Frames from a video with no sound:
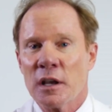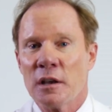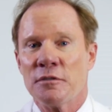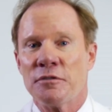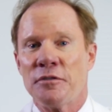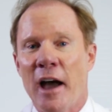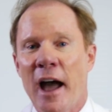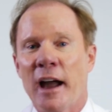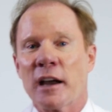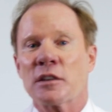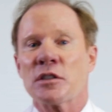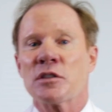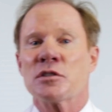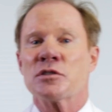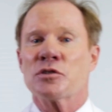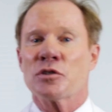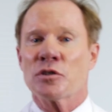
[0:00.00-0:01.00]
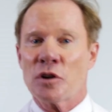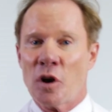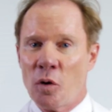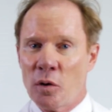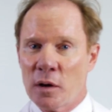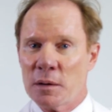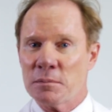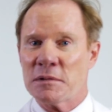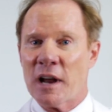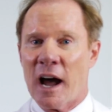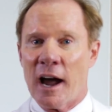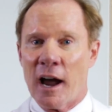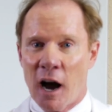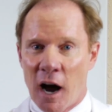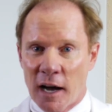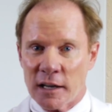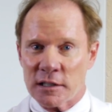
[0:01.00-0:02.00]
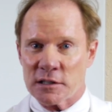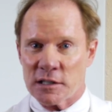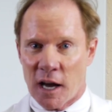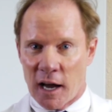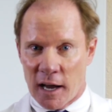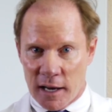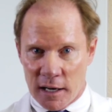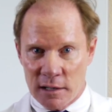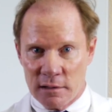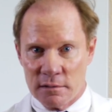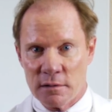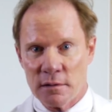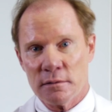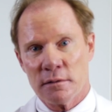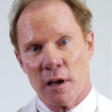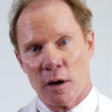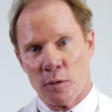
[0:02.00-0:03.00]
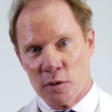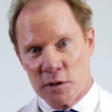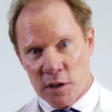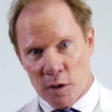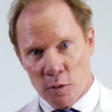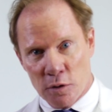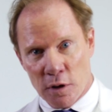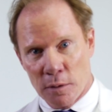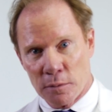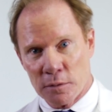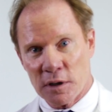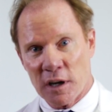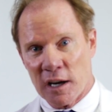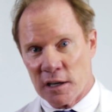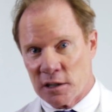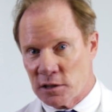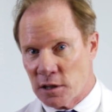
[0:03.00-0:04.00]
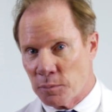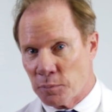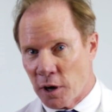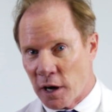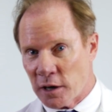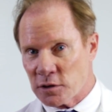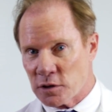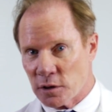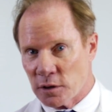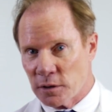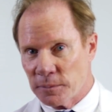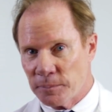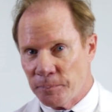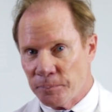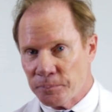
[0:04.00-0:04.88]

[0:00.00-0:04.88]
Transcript: In fact, the zirconium dioxide that we see with our KDZ Bruxer